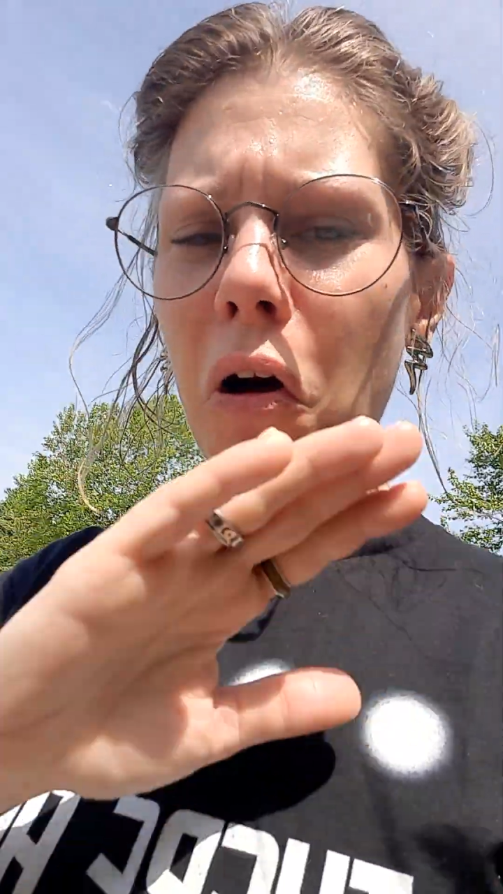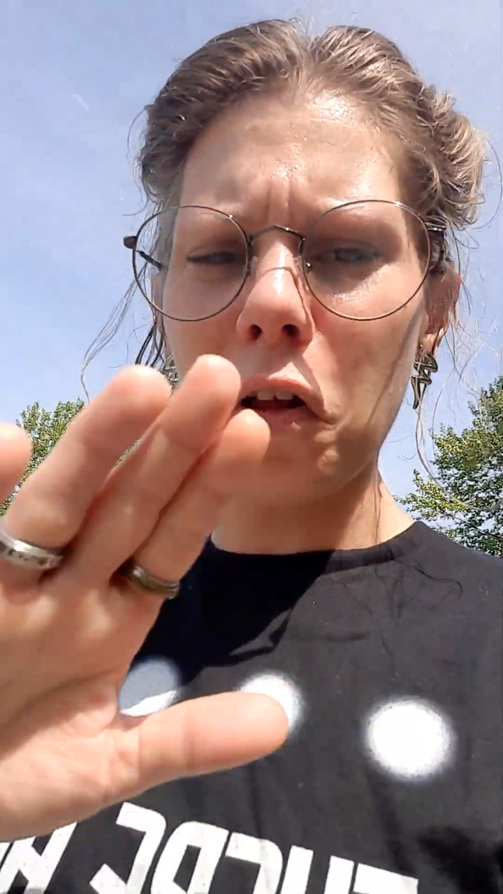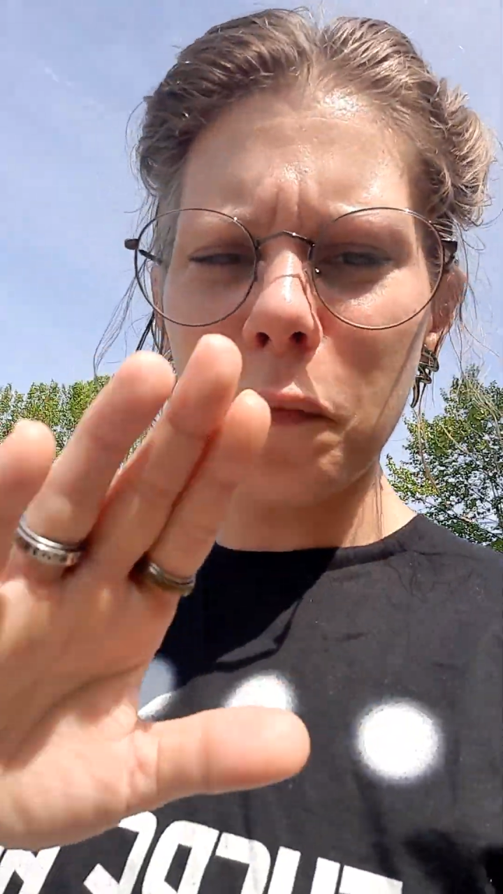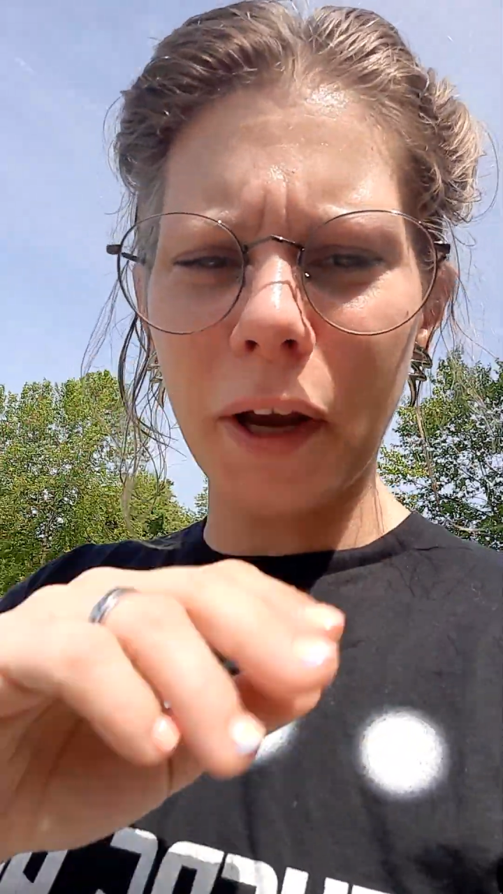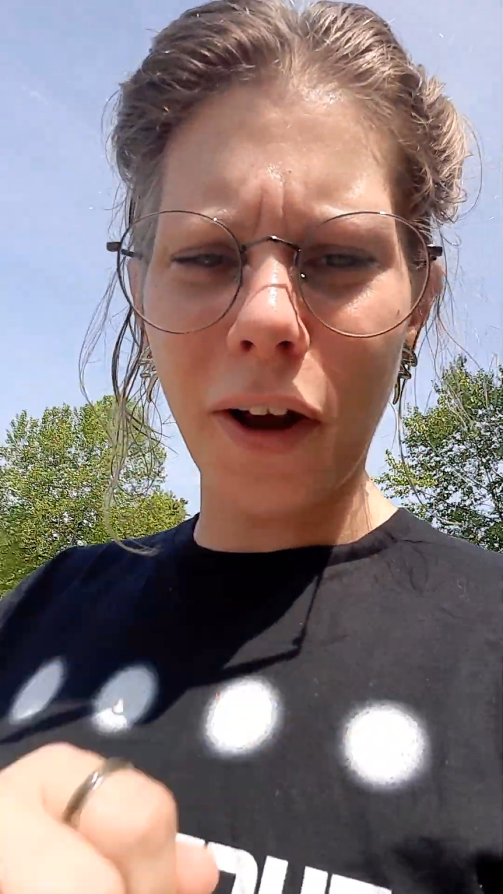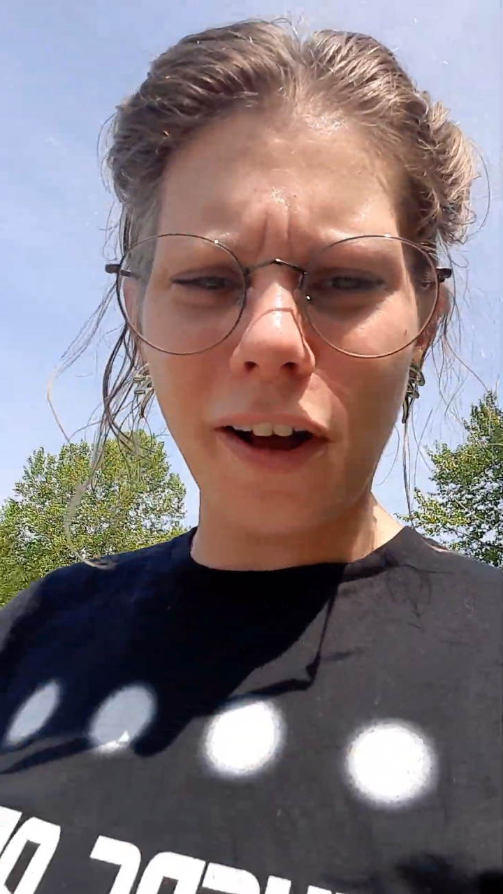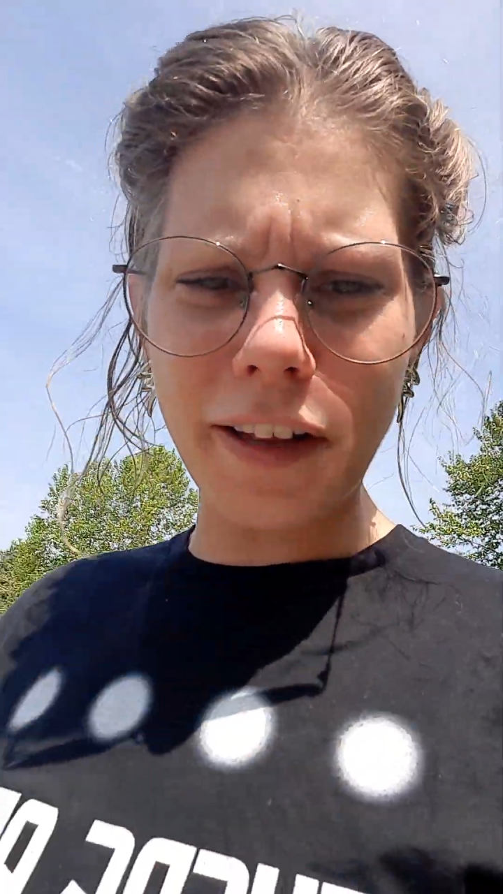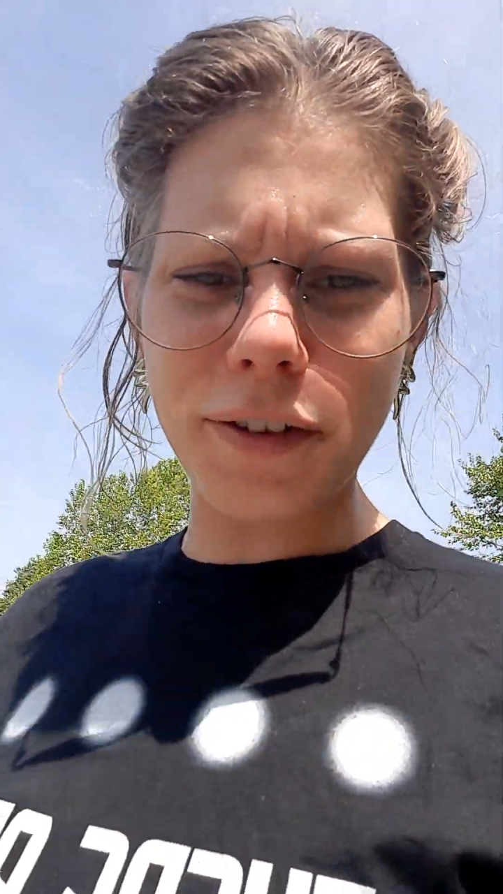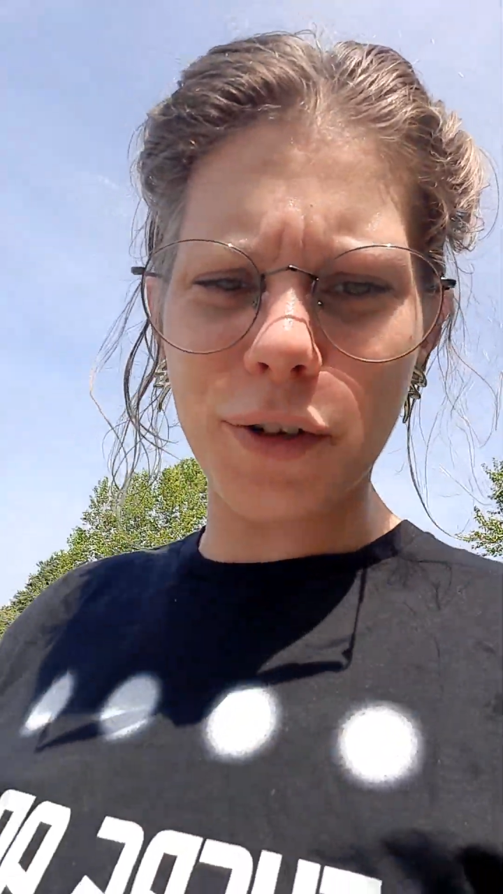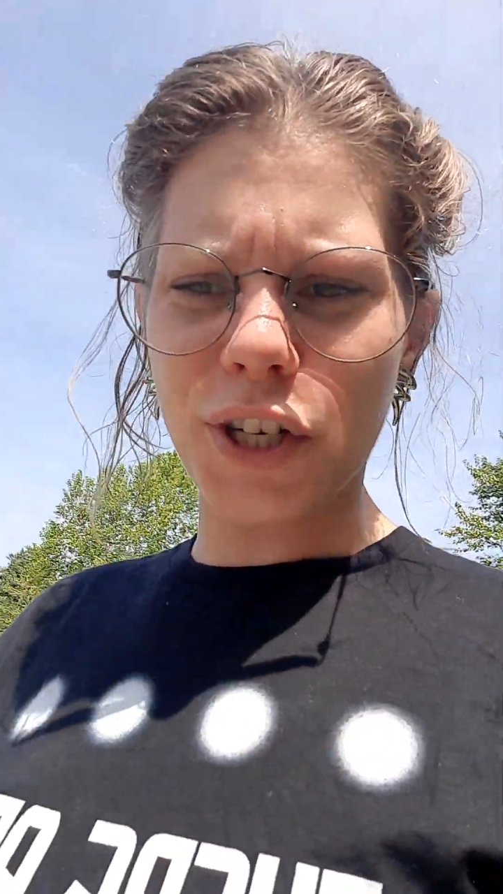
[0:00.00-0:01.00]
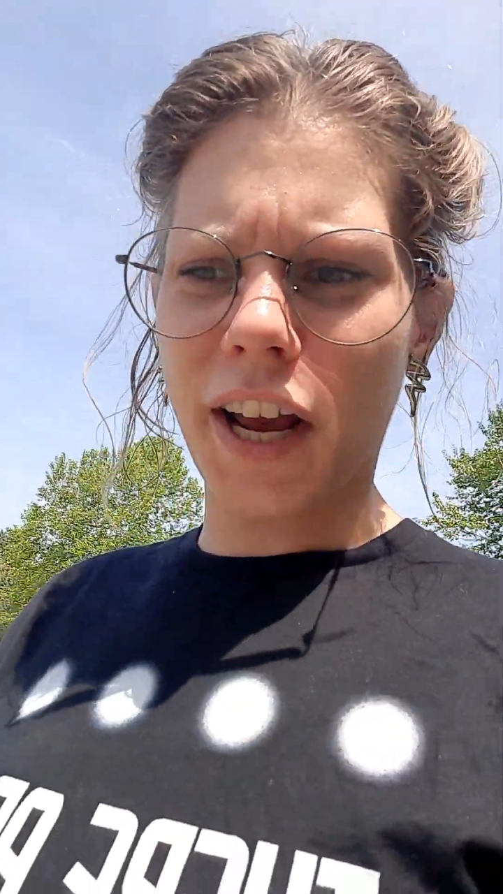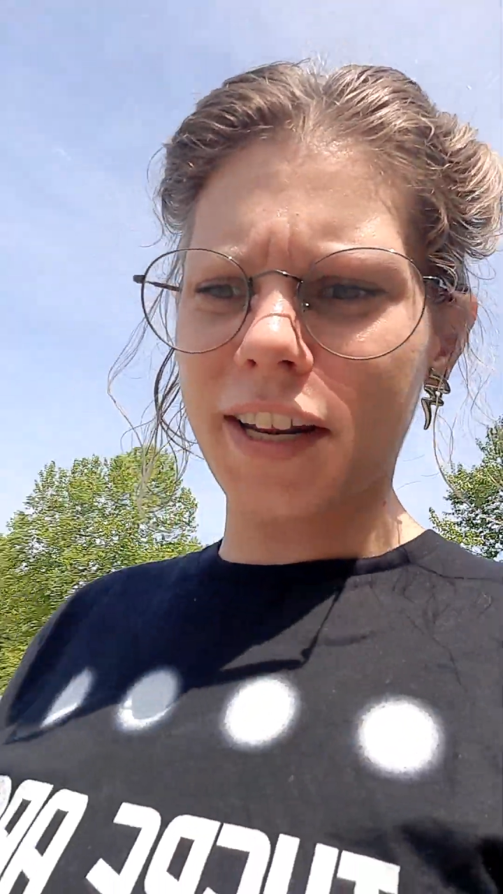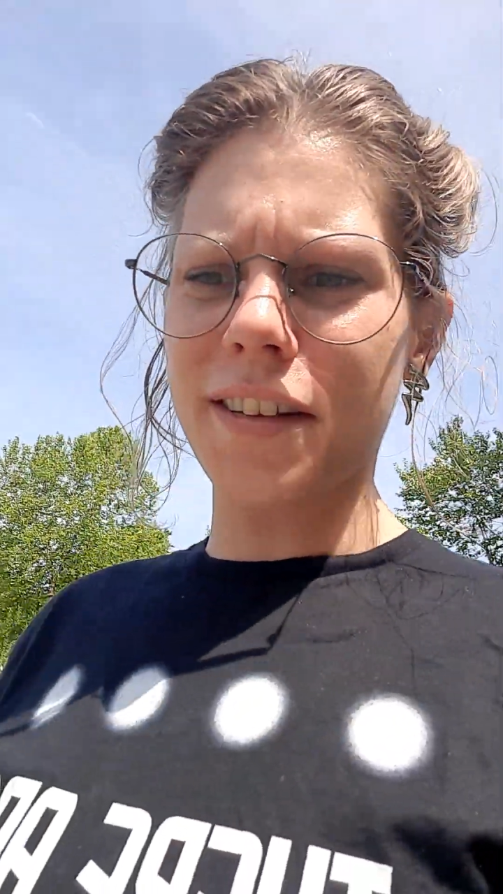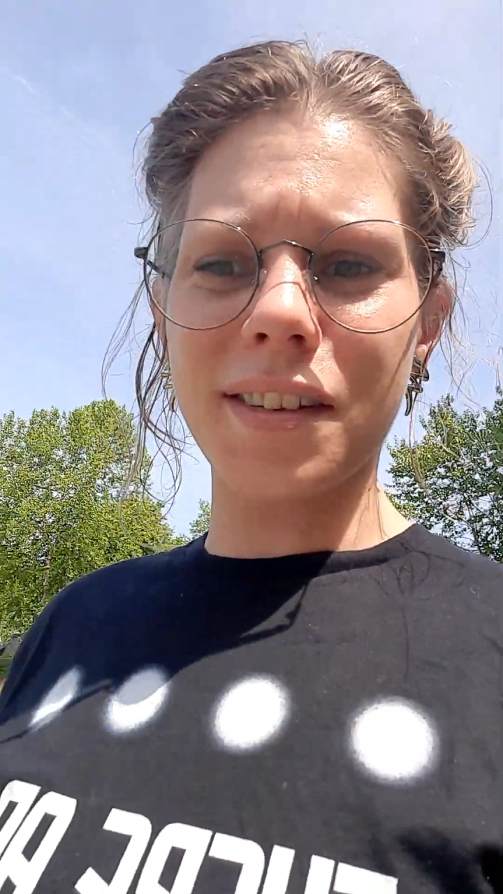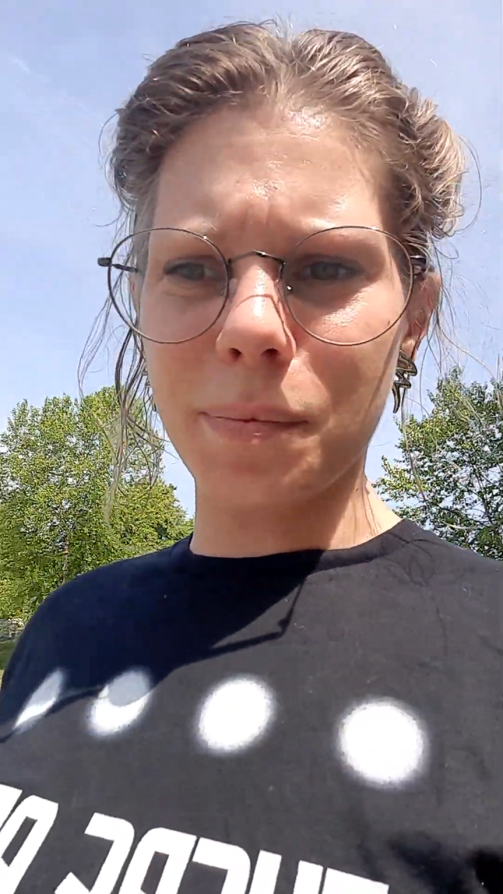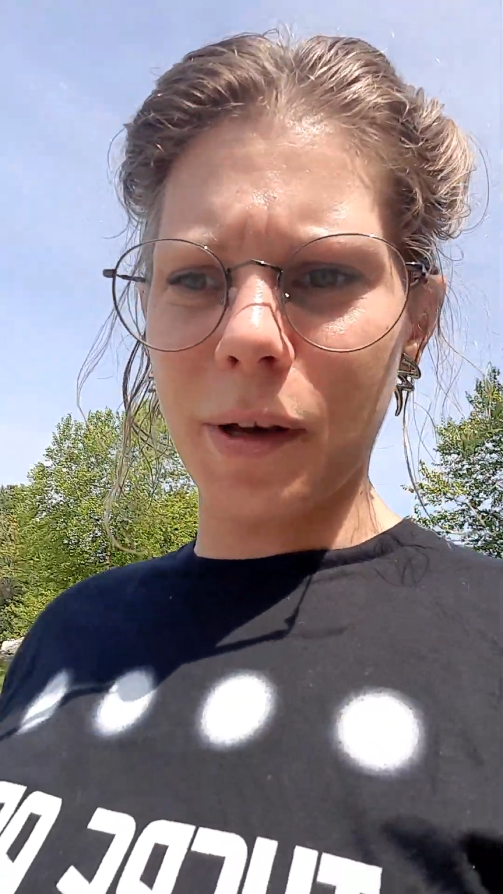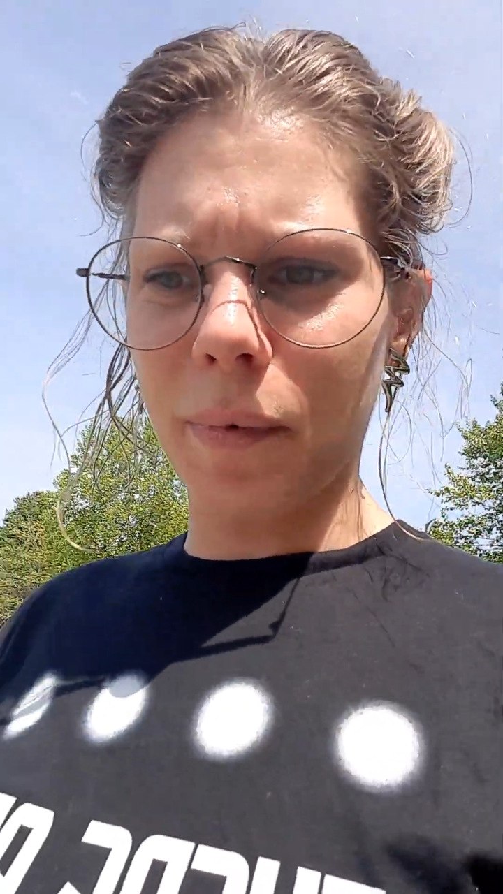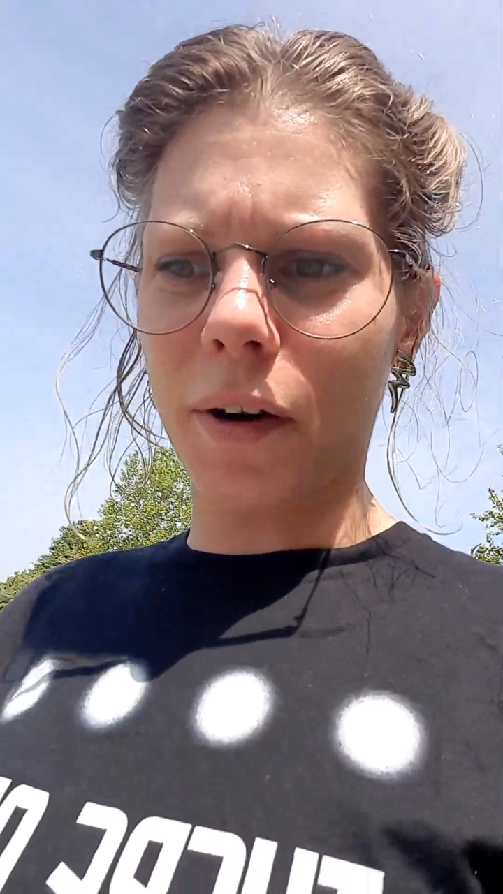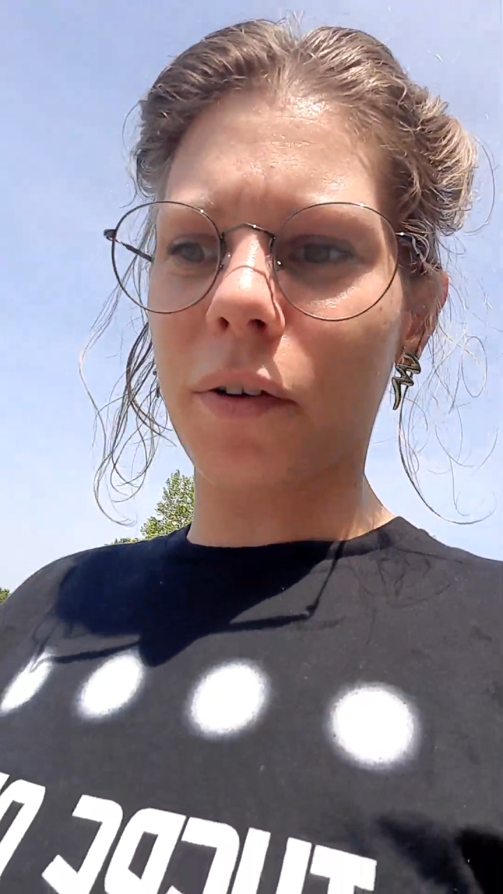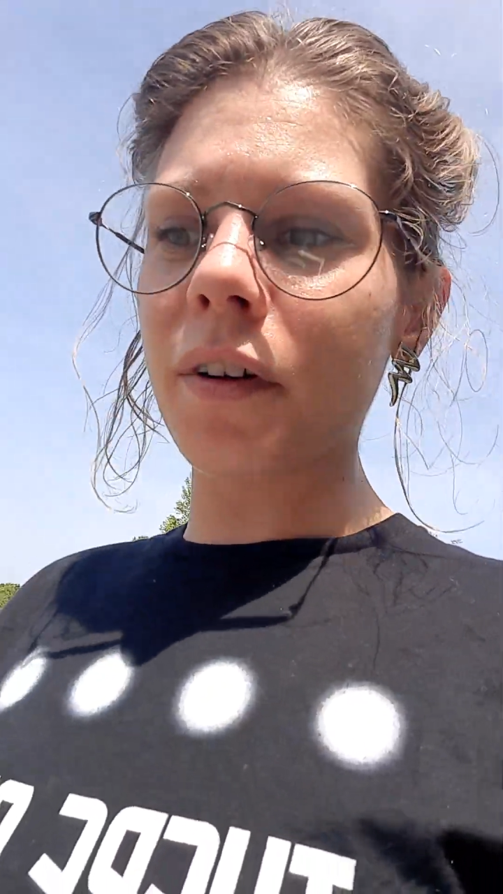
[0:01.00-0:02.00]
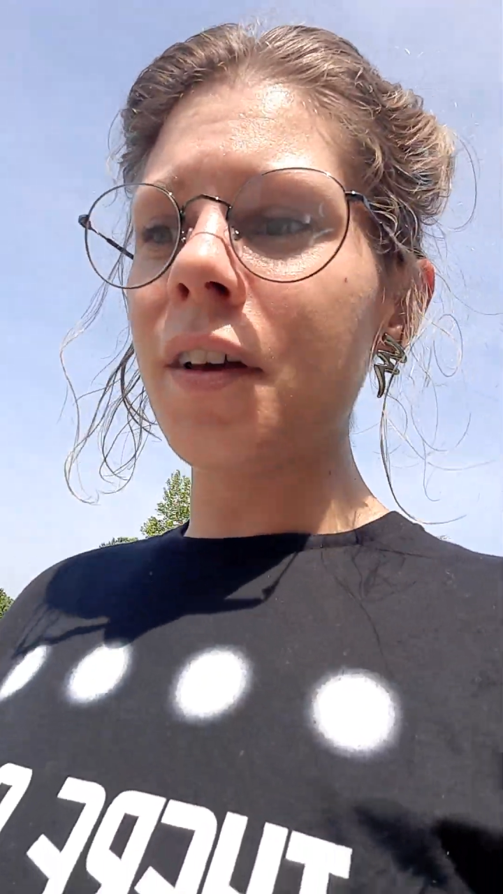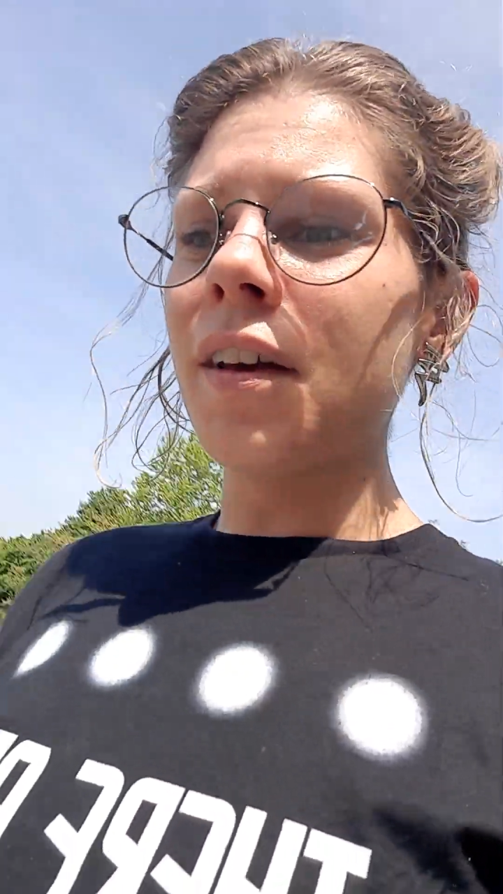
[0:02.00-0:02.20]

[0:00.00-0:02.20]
All of my colleagues are Chinese and speak Mandarin.